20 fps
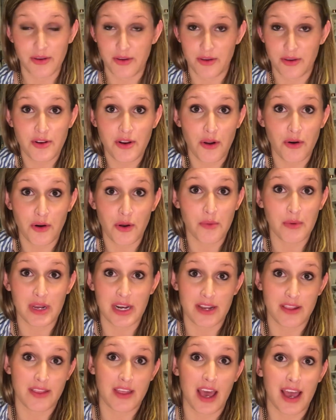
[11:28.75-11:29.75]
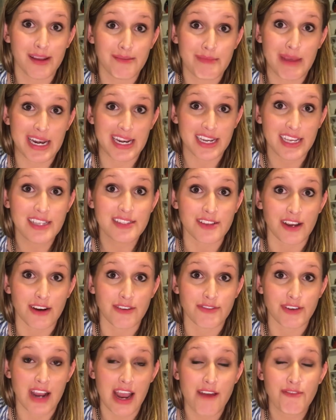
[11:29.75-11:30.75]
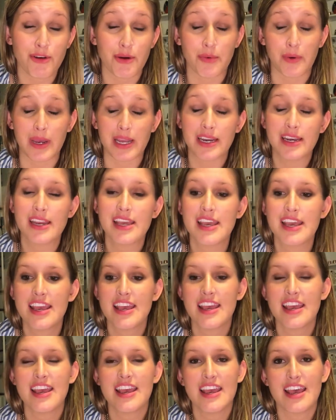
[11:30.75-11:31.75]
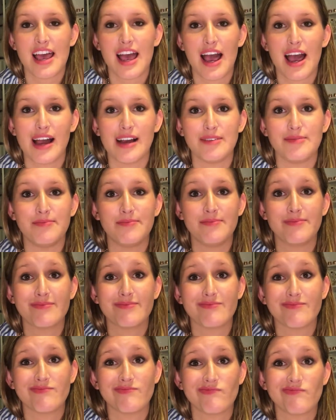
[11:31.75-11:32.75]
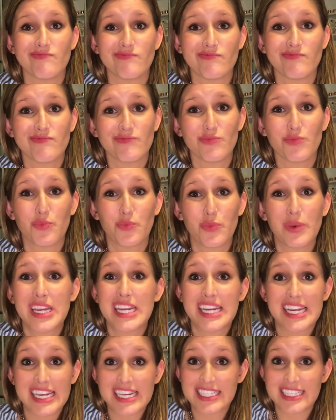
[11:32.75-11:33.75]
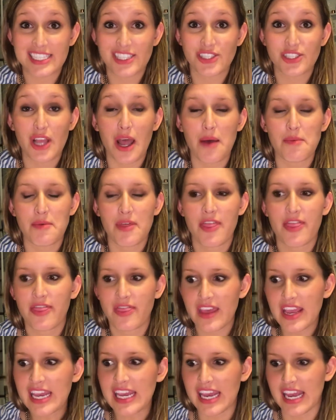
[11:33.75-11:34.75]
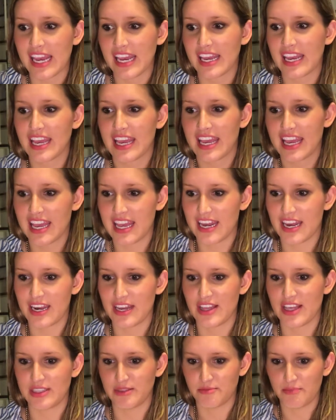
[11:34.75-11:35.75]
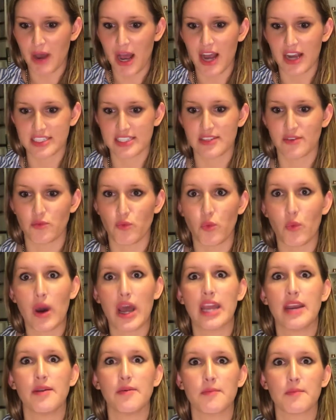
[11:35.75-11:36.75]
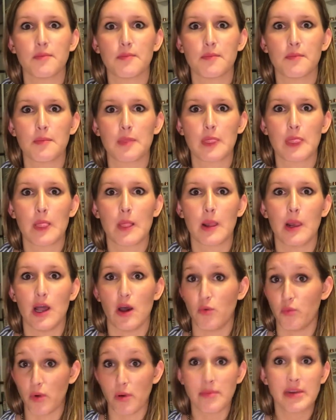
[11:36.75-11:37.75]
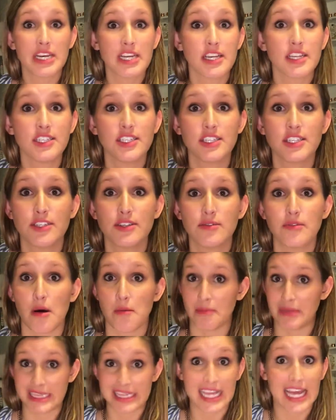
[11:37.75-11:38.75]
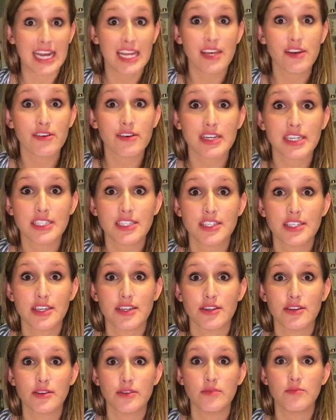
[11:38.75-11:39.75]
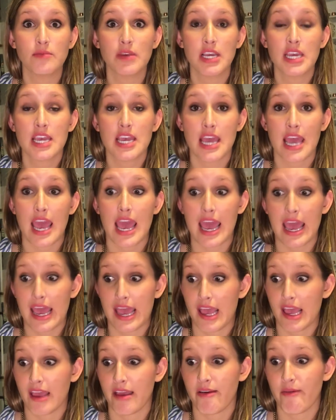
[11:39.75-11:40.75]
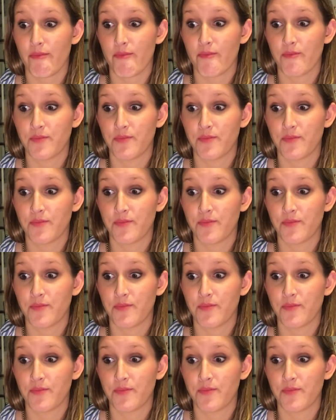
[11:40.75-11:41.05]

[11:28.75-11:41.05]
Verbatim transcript: you don't know what the unmet needs are for everyone. Um, we need to stop thinking in this box of what a woman can do, a millennial can do, a